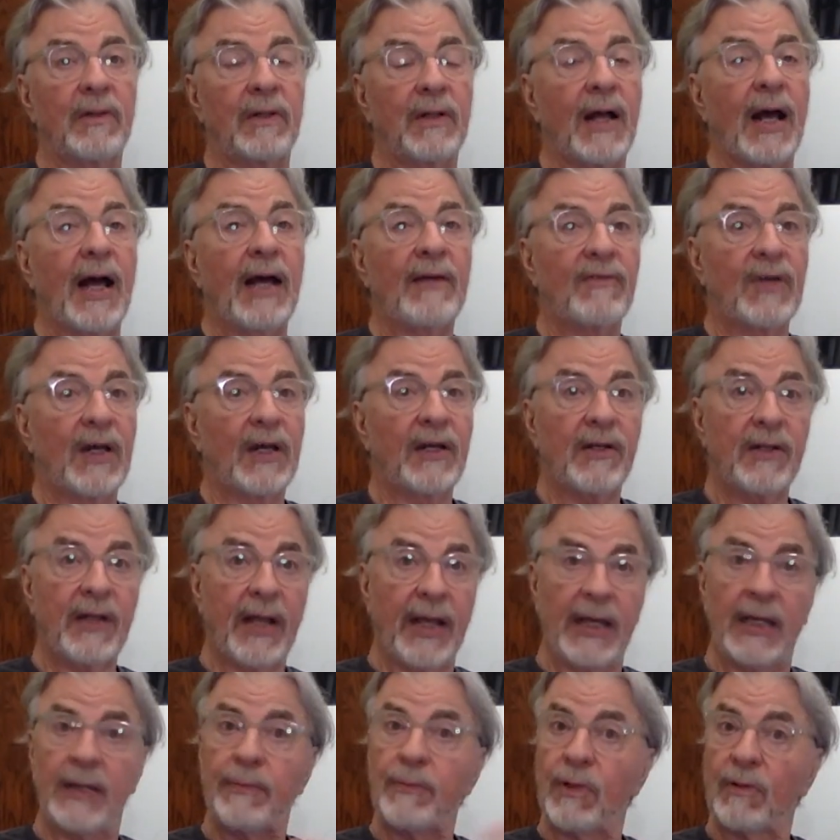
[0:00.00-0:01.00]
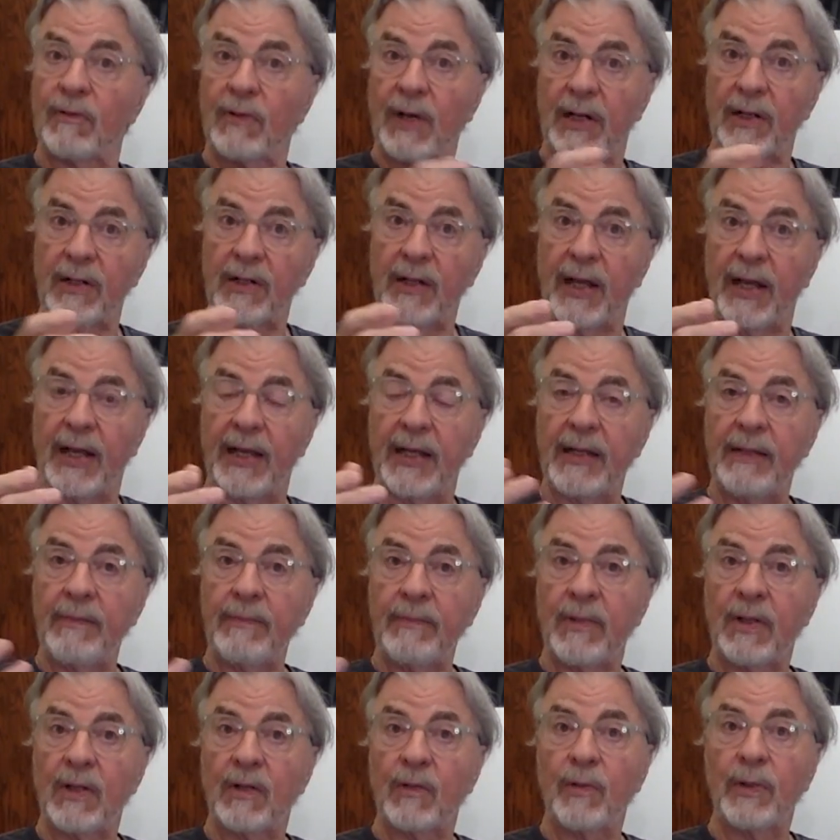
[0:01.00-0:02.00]
I've got a name, you've got a
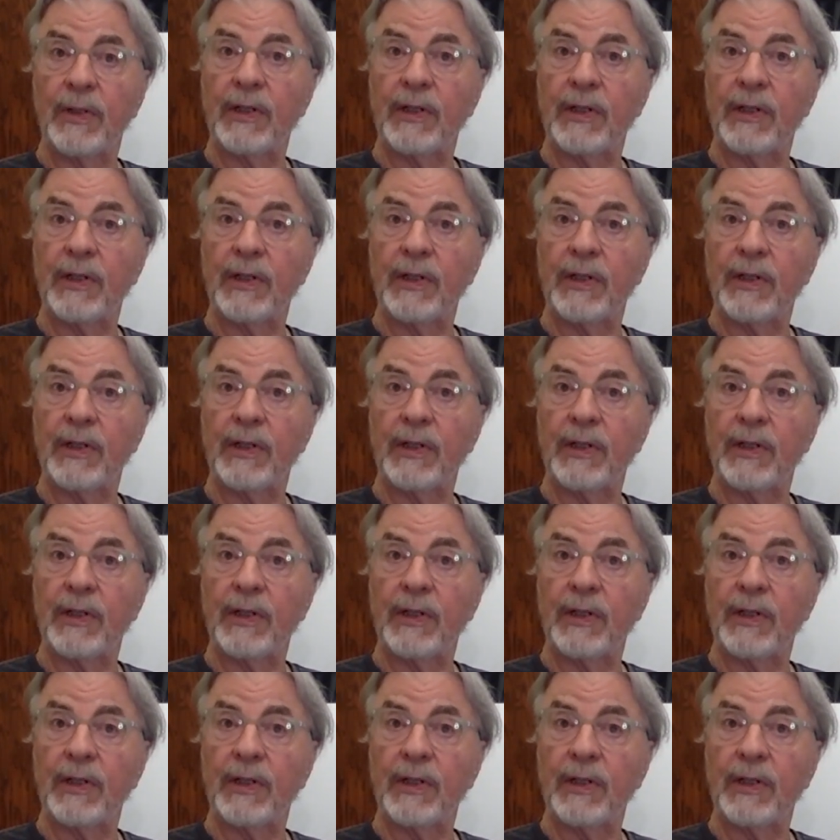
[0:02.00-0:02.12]
name, we